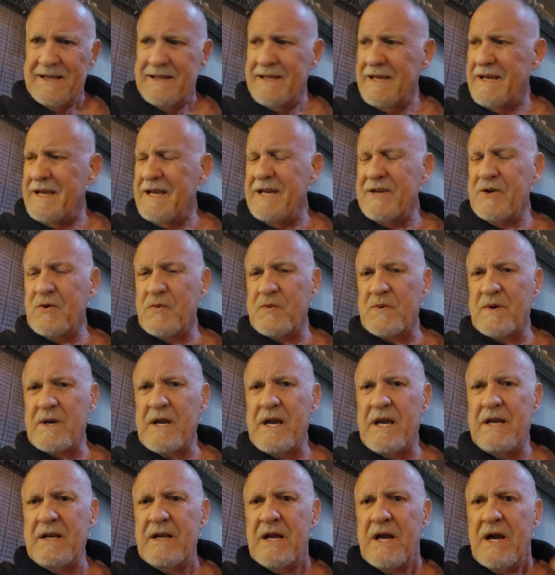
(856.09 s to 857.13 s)
They
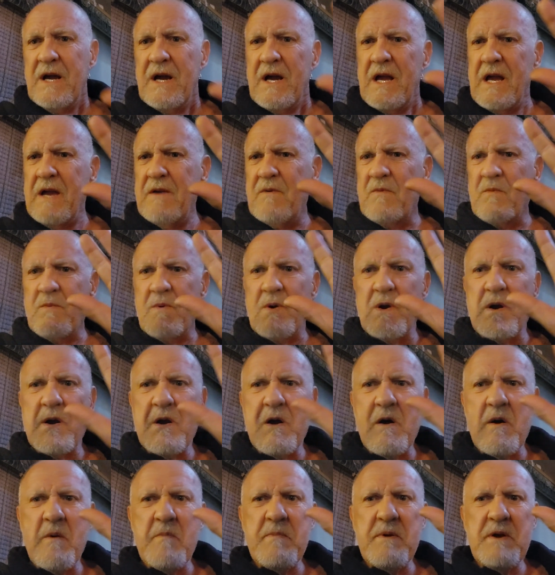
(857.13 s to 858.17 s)
create a
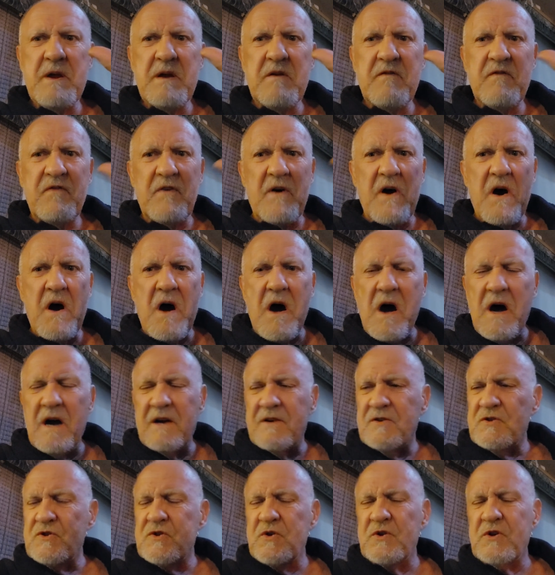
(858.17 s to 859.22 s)
real big
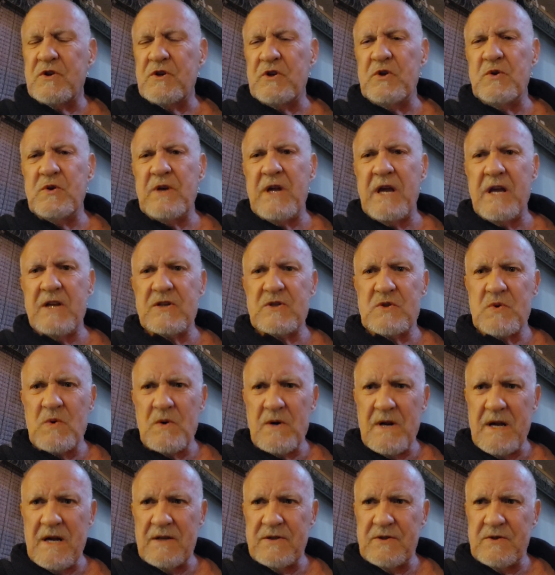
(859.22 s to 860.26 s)
fog so that you can't
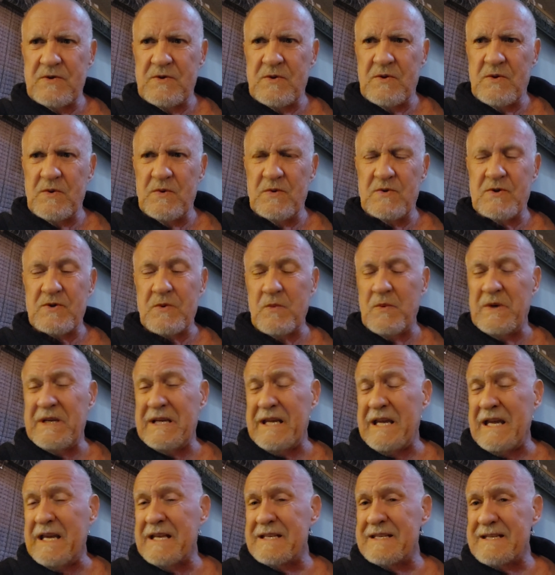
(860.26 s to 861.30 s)
sort out the truth. So we
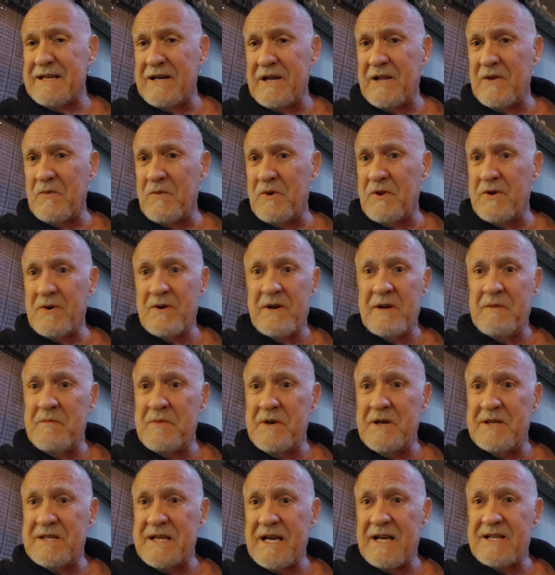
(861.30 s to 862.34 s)
can't tell whether
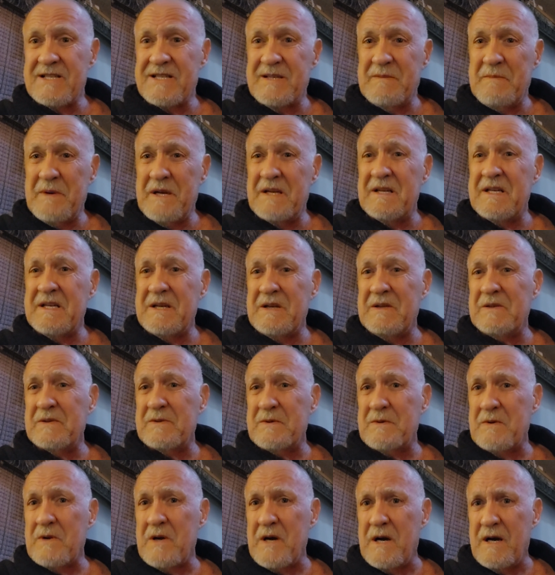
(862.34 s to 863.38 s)
anybody's actually been killed
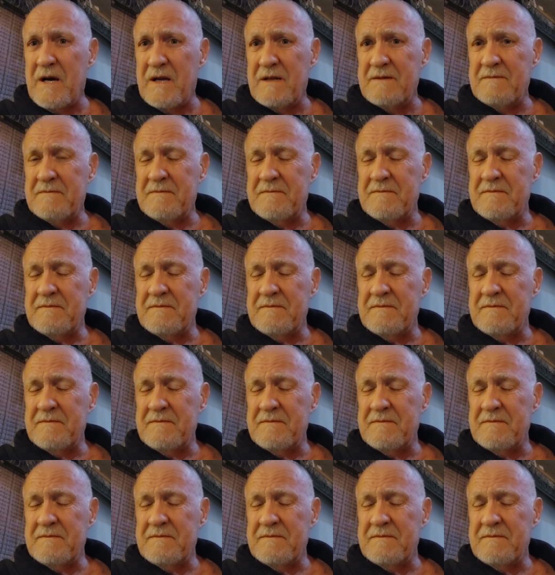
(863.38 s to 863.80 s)
or not.